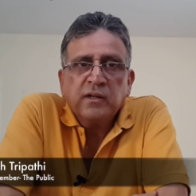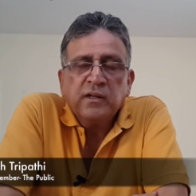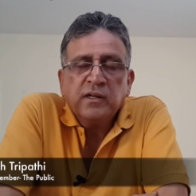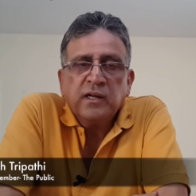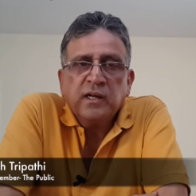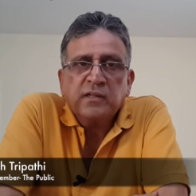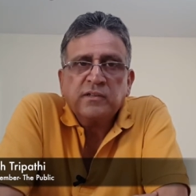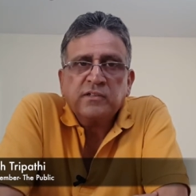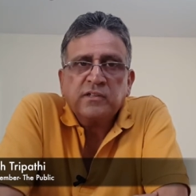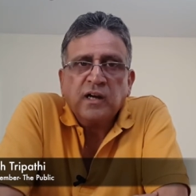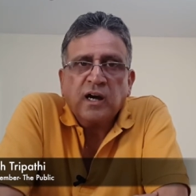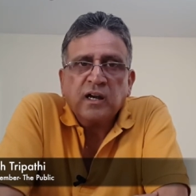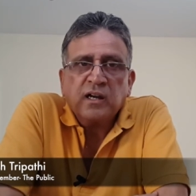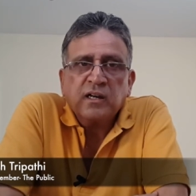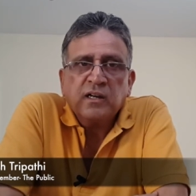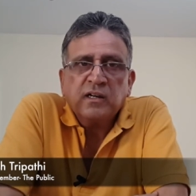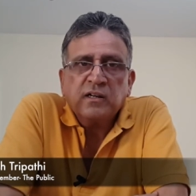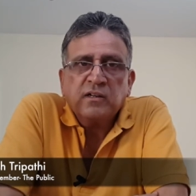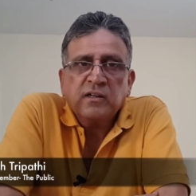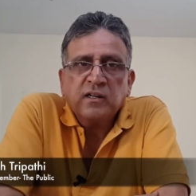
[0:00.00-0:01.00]
he had
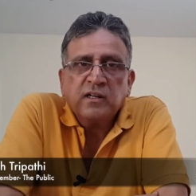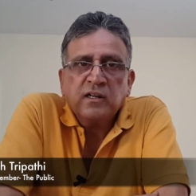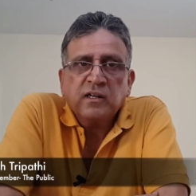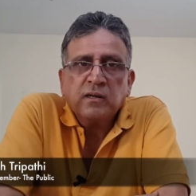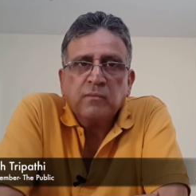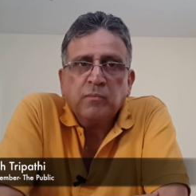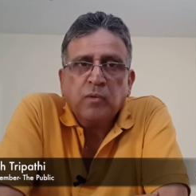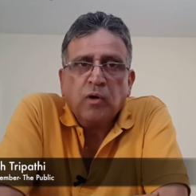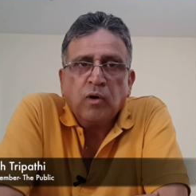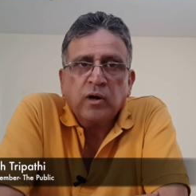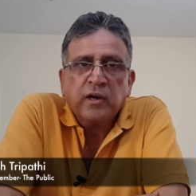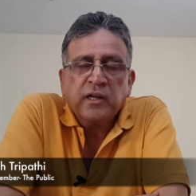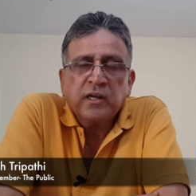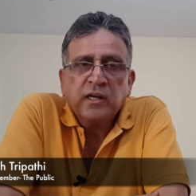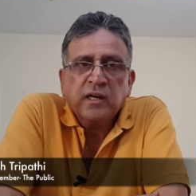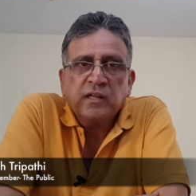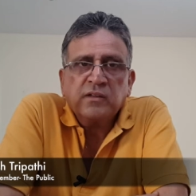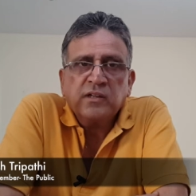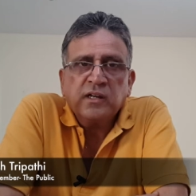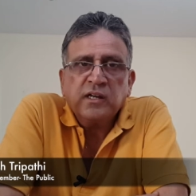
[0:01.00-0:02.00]
started uh,
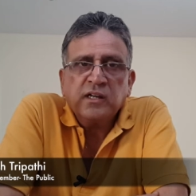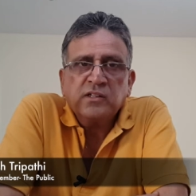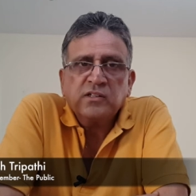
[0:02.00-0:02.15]
balding at the